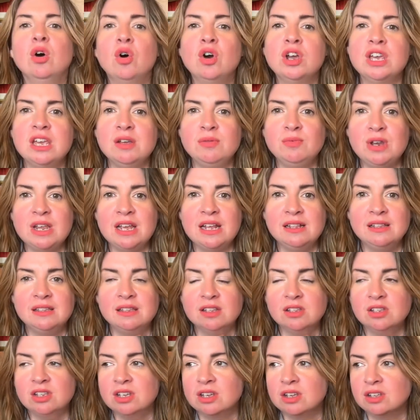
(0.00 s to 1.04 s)
or you need
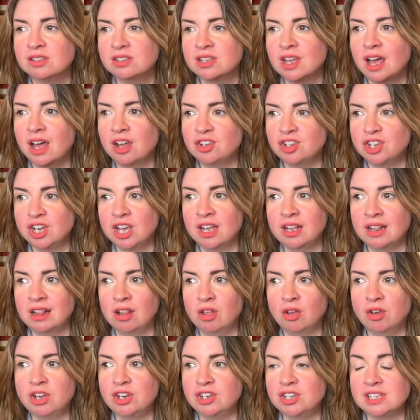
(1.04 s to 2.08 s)
to start a
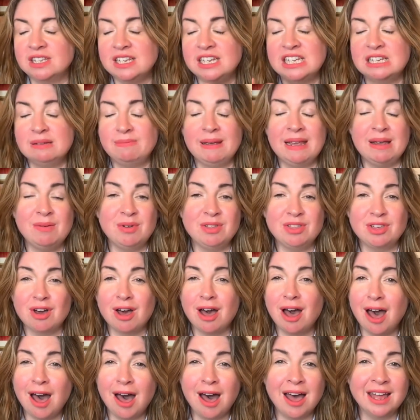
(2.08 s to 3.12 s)
journal, or you just need to be with your
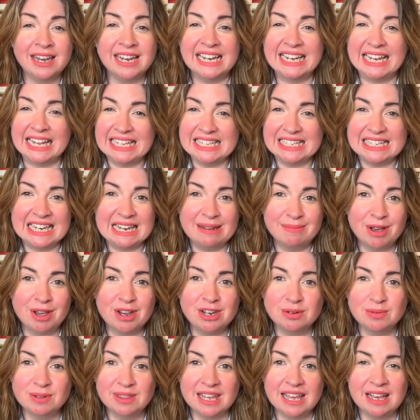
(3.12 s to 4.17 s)
heart and in listening
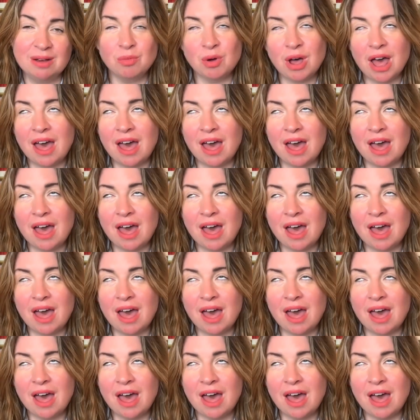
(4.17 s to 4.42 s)
mode with it.